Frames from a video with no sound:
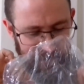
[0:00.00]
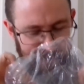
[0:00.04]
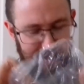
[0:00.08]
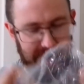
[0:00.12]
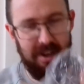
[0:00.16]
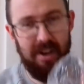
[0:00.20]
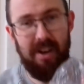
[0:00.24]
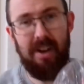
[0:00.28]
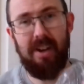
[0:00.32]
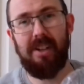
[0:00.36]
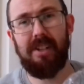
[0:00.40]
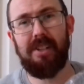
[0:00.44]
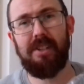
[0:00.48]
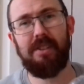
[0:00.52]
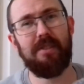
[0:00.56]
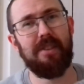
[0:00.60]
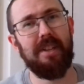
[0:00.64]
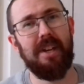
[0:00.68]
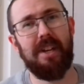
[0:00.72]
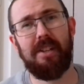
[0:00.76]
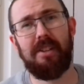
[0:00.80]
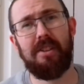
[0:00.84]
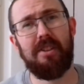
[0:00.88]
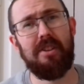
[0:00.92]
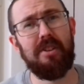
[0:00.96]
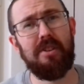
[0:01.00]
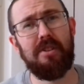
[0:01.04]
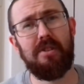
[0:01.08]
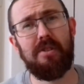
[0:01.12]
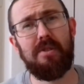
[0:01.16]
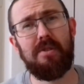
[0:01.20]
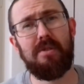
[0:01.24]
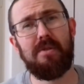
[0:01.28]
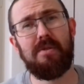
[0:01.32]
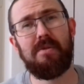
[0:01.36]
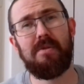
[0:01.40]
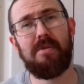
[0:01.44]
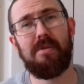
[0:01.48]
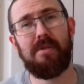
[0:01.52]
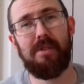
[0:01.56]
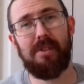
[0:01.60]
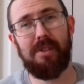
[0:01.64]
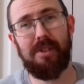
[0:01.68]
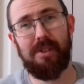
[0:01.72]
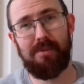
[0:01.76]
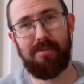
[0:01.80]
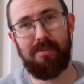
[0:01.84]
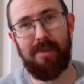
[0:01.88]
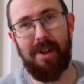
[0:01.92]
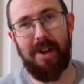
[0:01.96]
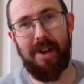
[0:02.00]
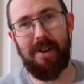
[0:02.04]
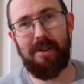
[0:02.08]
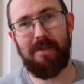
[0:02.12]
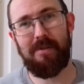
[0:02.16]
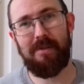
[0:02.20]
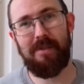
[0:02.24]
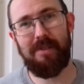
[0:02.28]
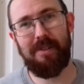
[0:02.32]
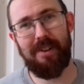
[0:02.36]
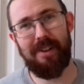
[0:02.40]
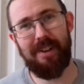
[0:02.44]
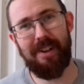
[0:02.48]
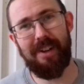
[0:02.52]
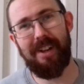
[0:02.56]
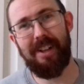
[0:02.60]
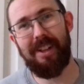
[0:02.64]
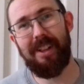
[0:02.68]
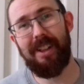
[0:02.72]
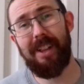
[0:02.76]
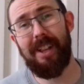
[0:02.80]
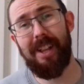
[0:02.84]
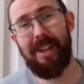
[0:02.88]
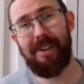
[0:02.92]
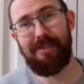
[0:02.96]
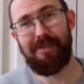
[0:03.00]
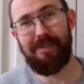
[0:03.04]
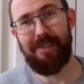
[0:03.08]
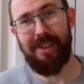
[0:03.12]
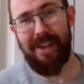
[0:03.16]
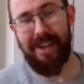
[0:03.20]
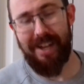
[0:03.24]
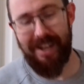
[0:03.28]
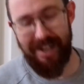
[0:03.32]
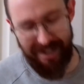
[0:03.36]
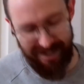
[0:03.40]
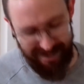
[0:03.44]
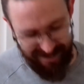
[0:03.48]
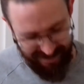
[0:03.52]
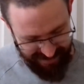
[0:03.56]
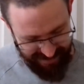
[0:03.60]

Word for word: Oh, it's got that new smell. I love that.